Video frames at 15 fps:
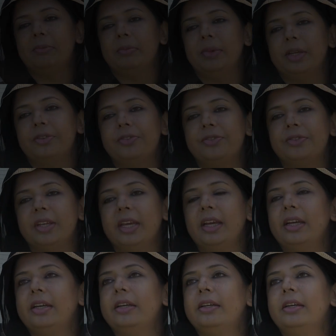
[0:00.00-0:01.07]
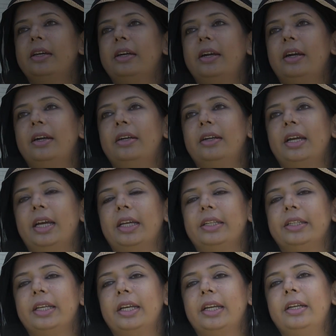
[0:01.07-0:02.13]
miss seeing her,
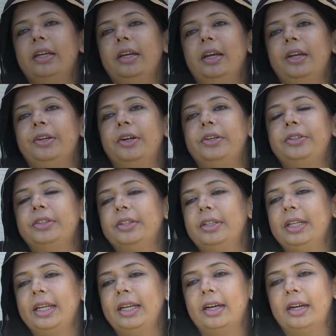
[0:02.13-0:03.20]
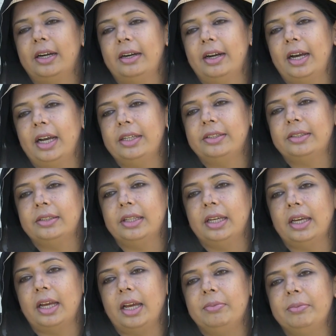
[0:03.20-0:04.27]
and then not only her,
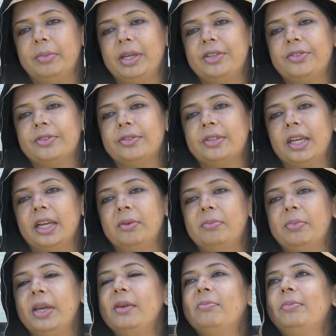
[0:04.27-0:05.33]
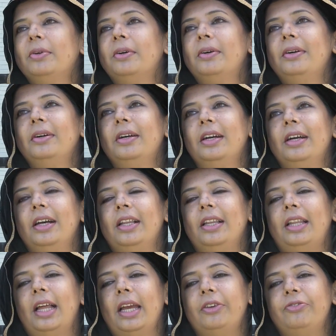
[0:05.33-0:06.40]
I miss seeing people.
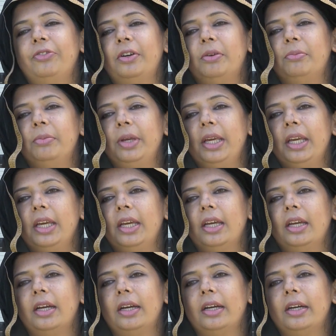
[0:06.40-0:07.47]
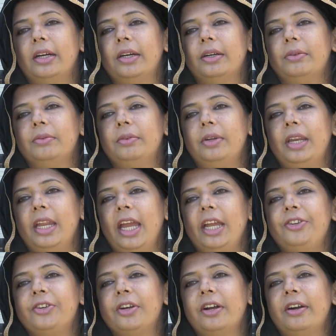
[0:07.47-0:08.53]
Like for me,
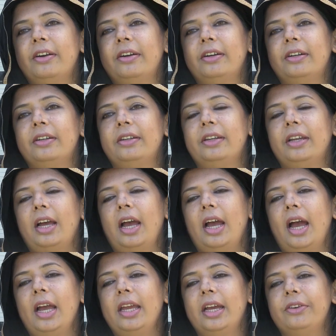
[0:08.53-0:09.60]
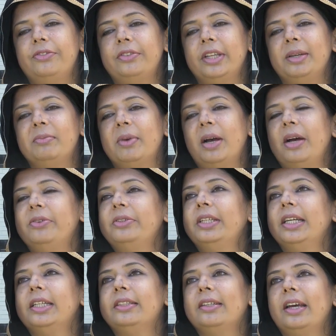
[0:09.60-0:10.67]
nature, I have seen
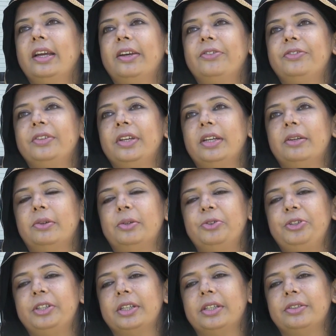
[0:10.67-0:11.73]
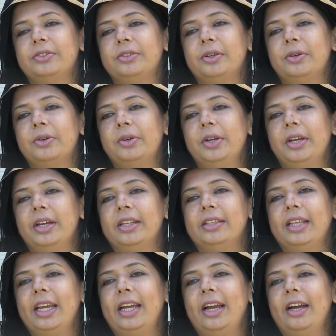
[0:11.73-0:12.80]
mountains, I have seen oceans, so
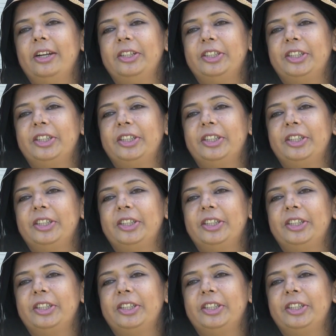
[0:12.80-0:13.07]
they can't